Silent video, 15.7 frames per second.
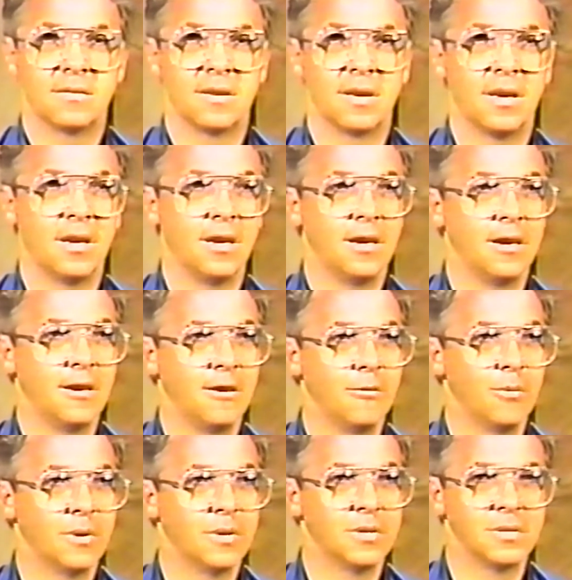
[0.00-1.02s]
He
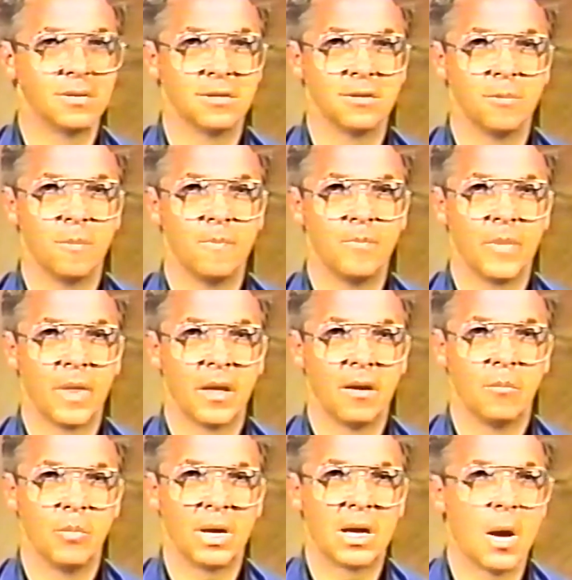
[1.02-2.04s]
was
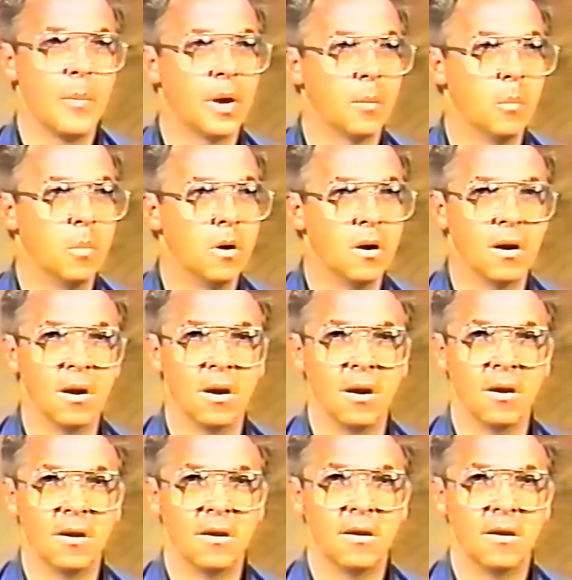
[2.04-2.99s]
becoming burdened.